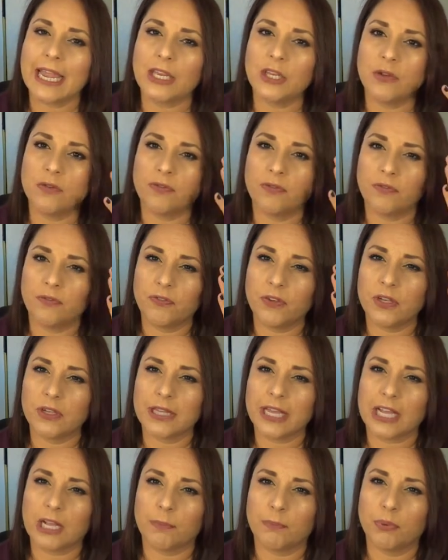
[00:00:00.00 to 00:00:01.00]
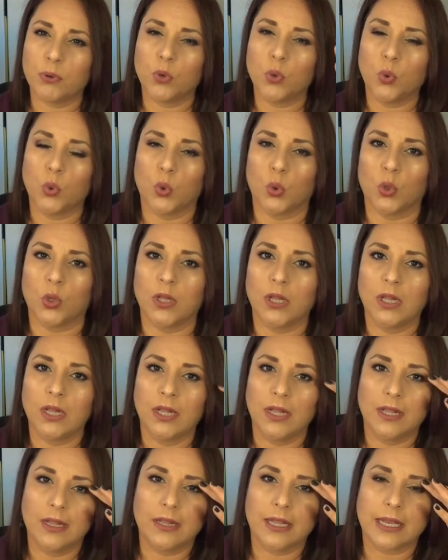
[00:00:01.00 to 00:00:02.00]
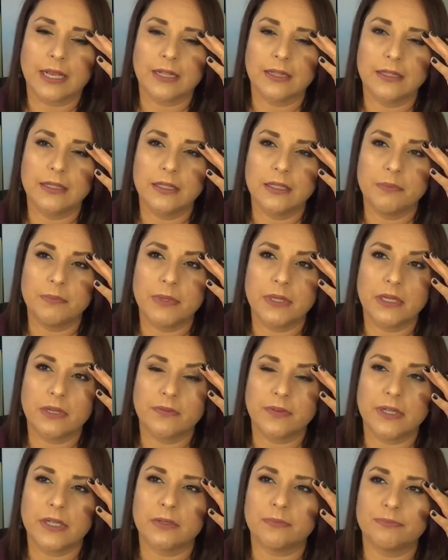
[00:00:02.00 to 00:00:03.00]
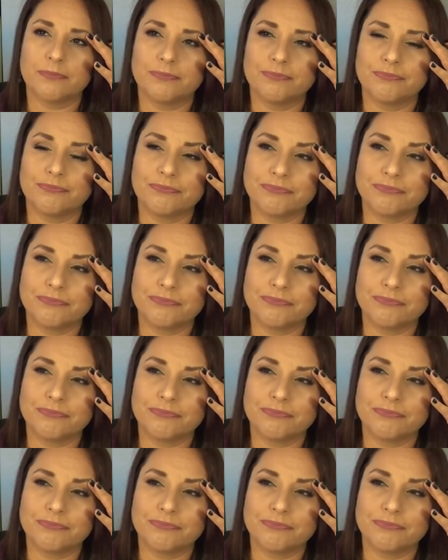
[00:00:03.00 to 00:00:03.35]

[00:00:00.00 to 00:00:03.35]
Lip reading: and you feel like a pool, like a little bit of a,